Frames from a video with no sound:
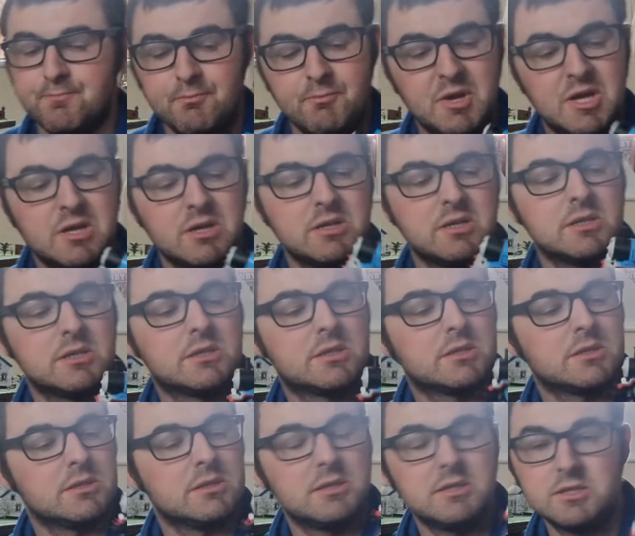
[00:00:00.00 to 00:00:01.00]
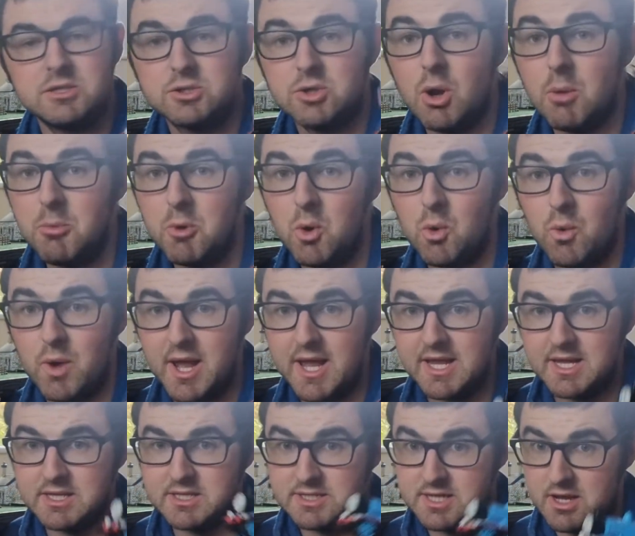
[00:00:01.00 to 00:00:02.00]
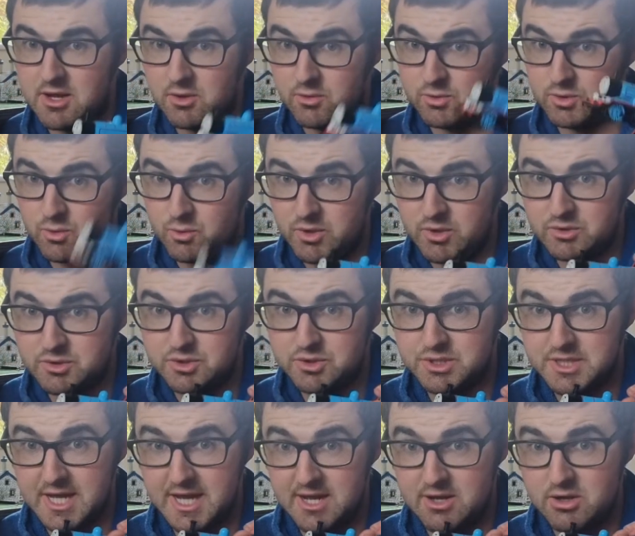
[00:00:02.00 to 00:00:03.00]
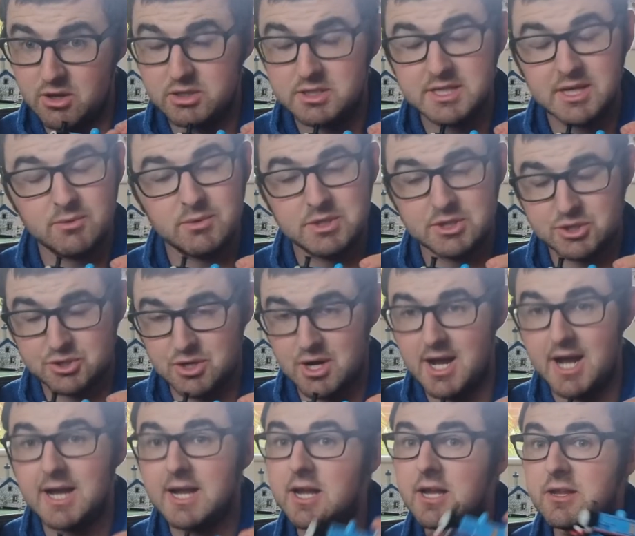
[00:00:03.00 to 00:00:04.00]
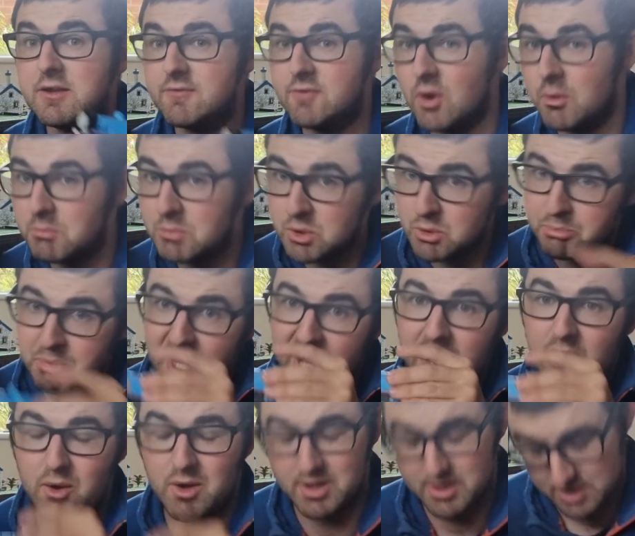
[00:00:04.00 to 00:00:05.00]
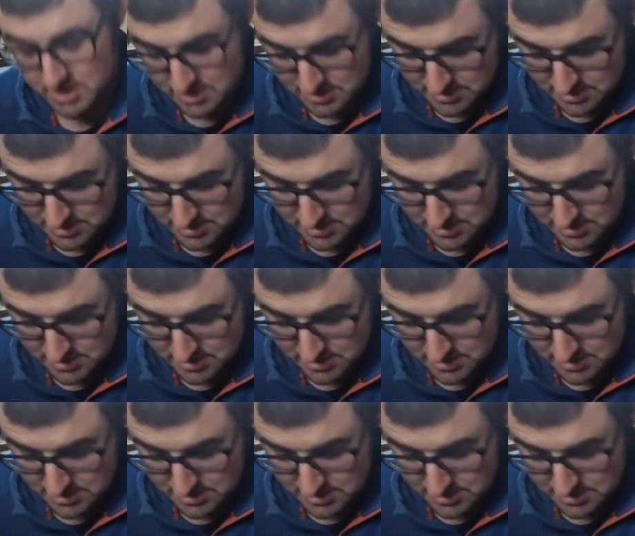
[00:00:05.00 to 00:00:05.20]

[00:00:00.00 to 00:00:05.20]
because it's got more weight, so the wheels will stay in contact with the track and you've got more power.